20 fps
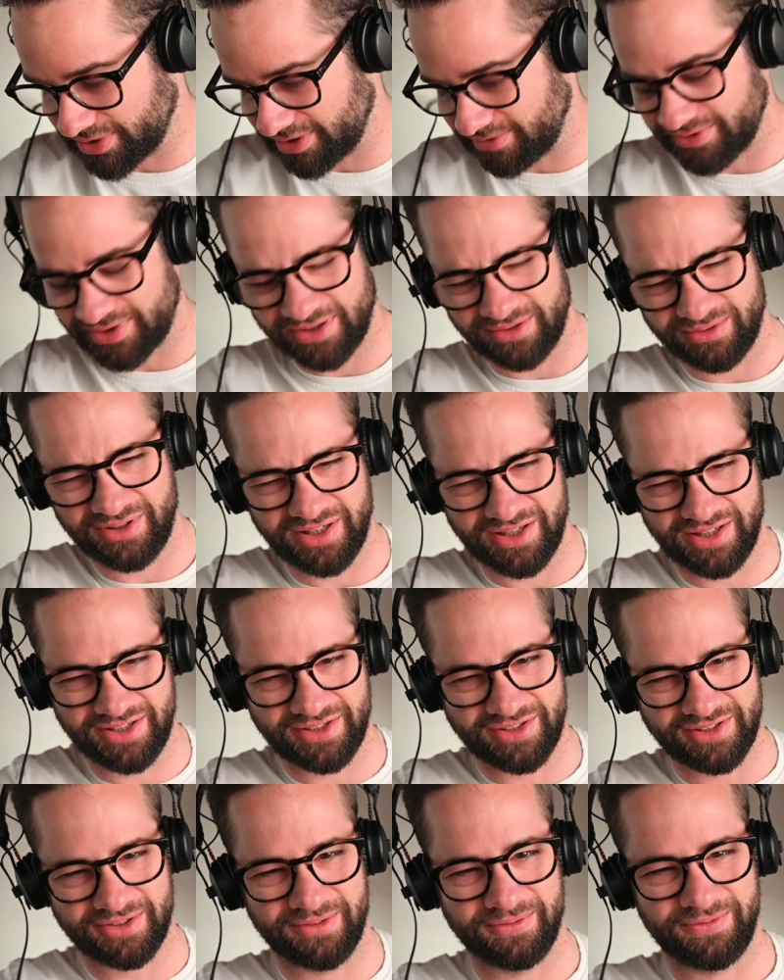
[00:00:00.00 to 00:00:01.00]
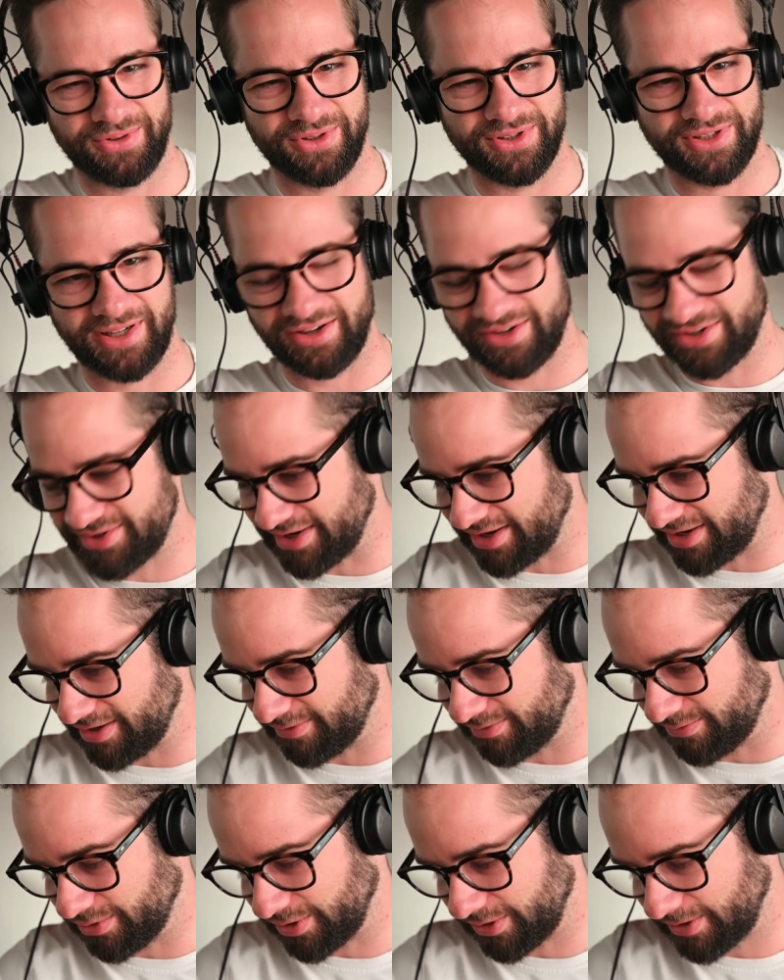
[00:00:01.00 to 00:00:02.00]
And I was like, well, this is confusing. How does that
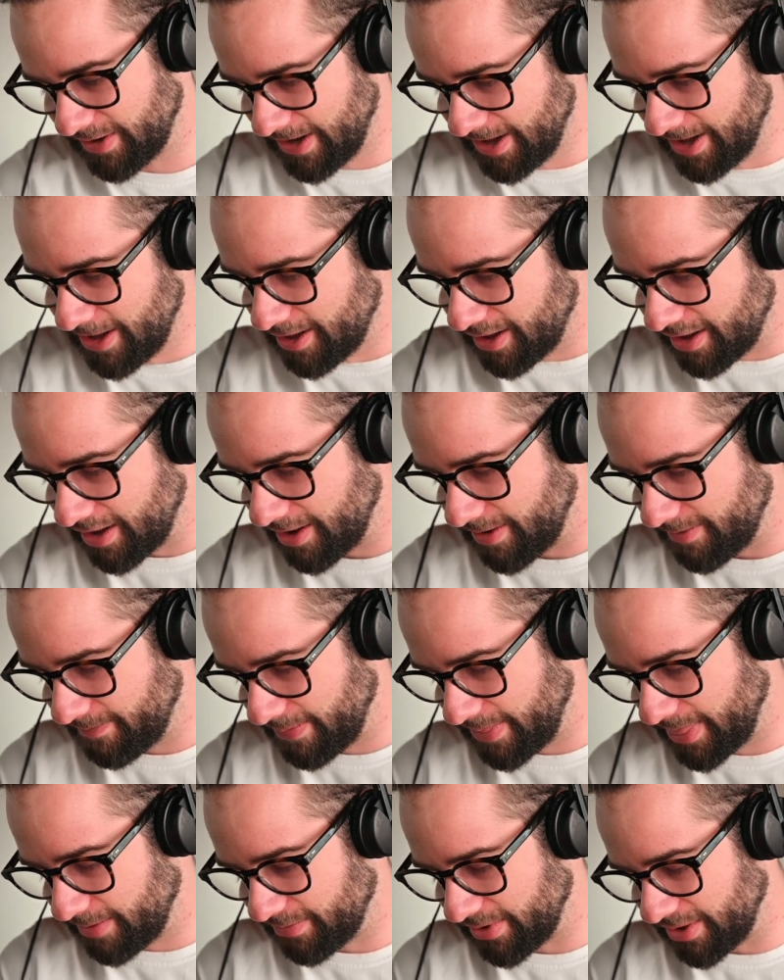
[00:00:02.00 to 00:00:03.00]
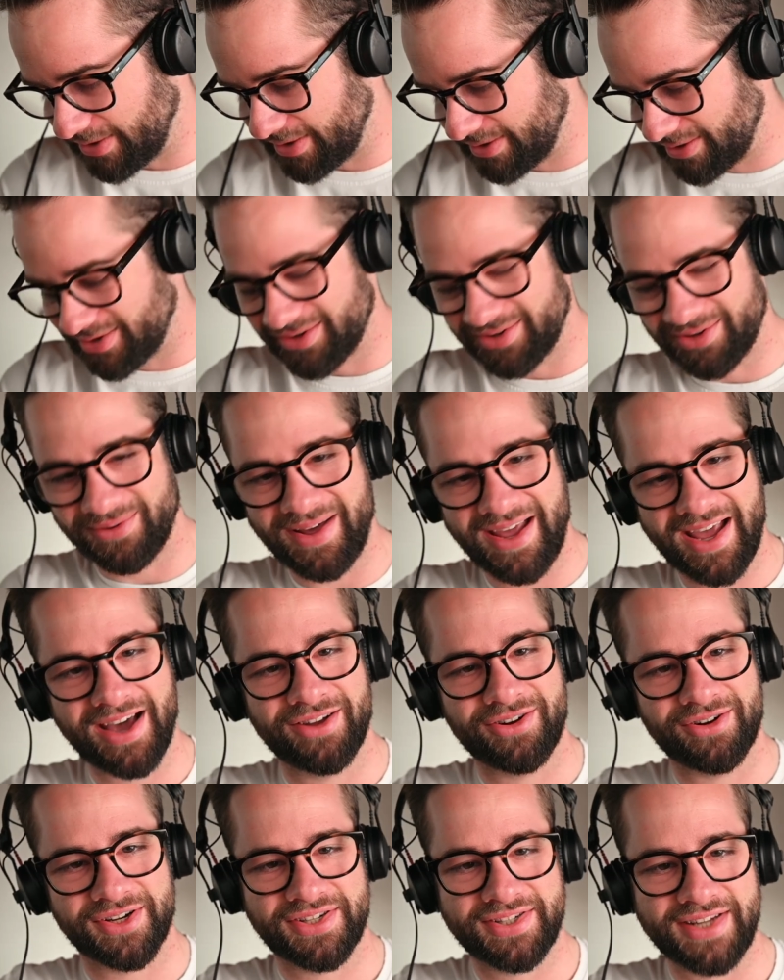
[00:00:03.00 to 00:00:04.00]
even work? But the way I
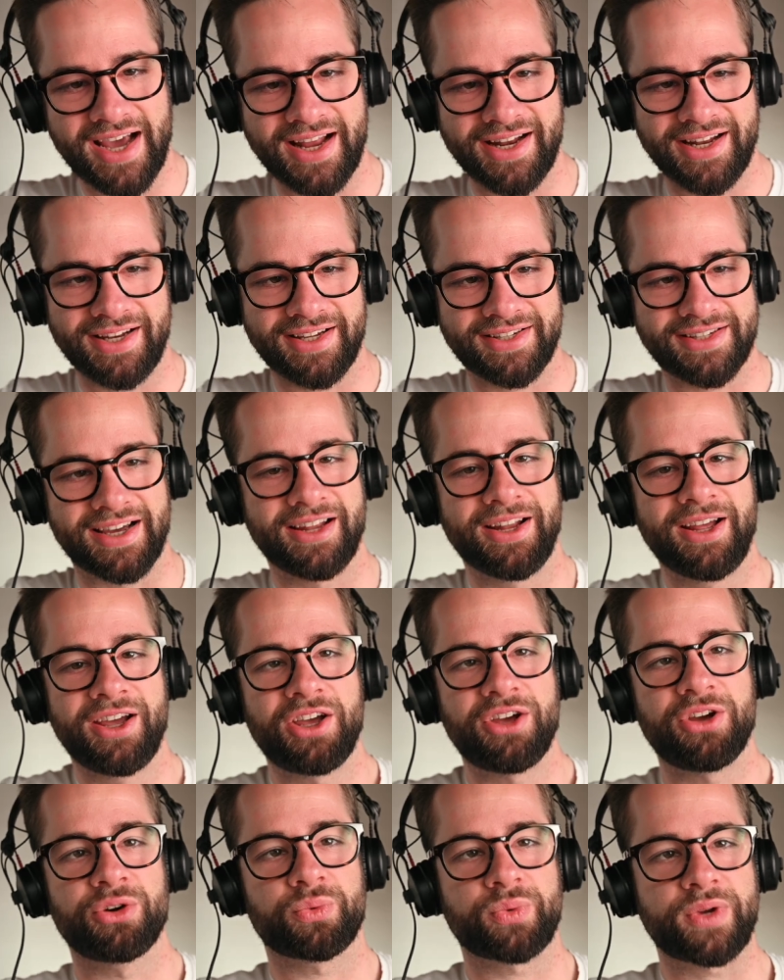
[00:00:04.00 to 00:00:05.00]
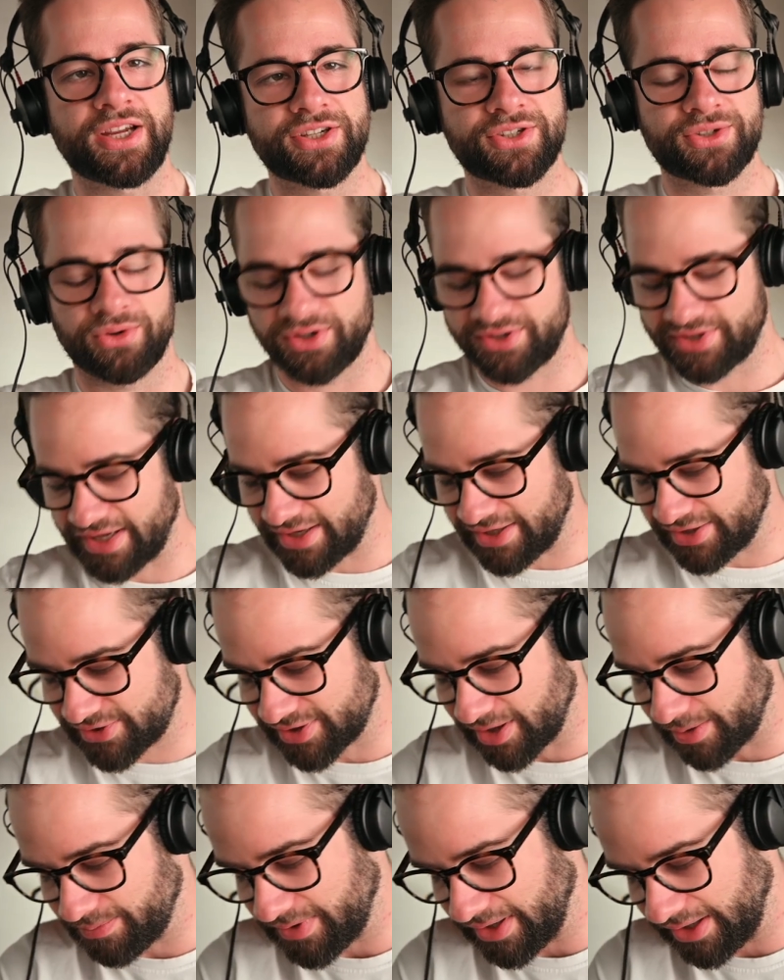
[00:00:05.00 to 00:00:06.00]
understand it is that a resource, that is
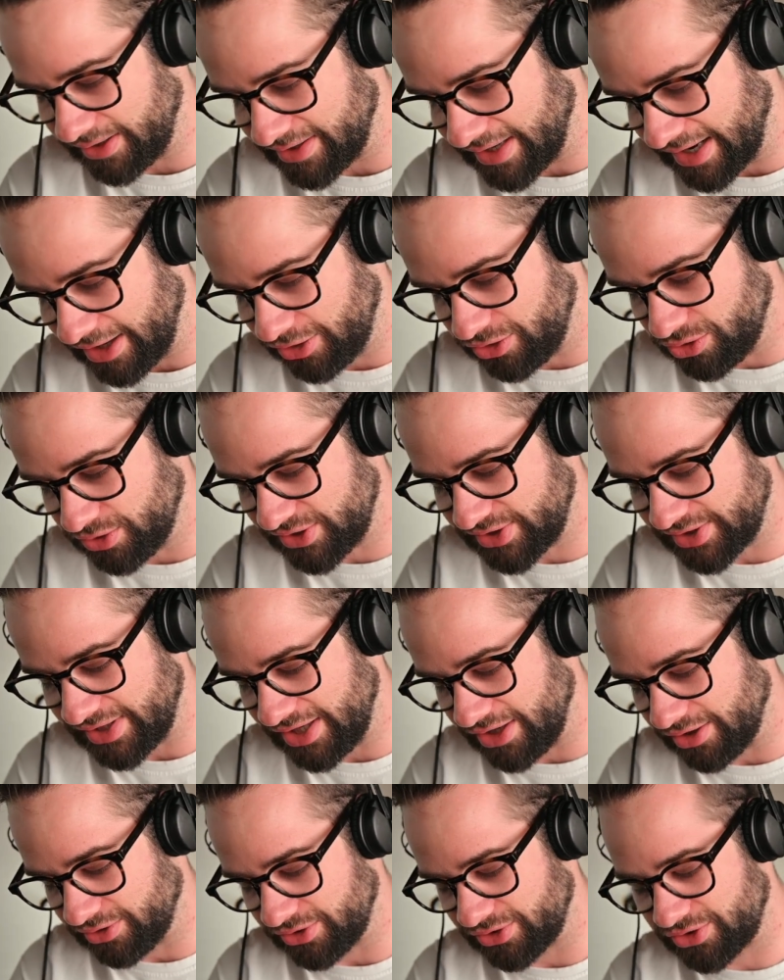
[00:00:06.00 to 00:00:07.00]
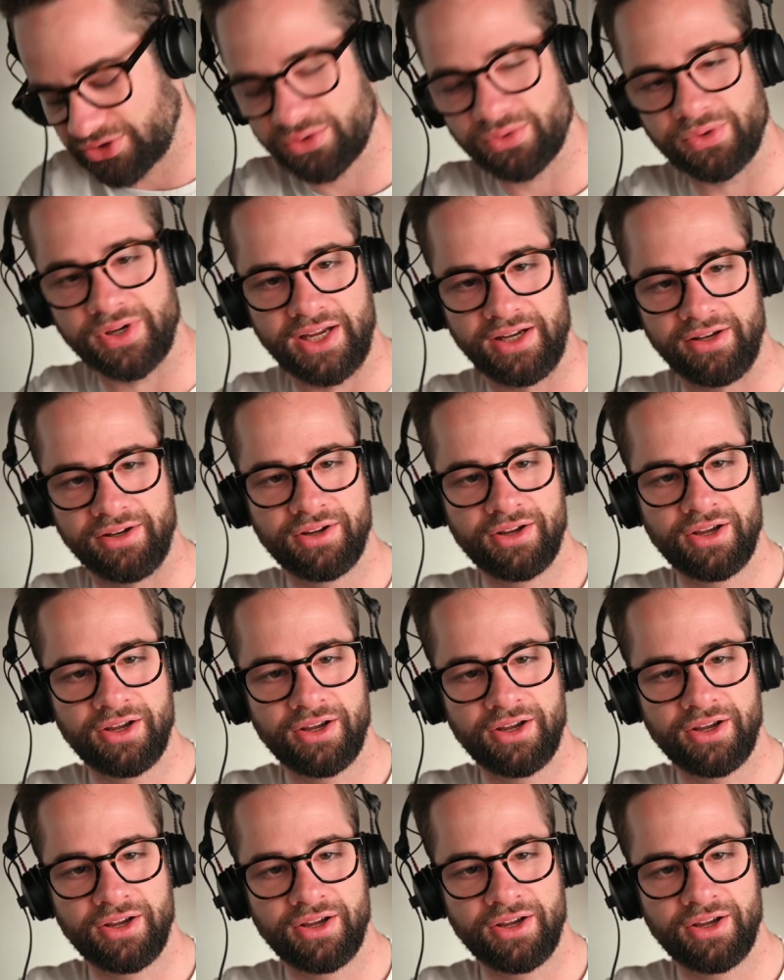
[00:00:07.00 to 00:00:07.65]
something that you see on the screen.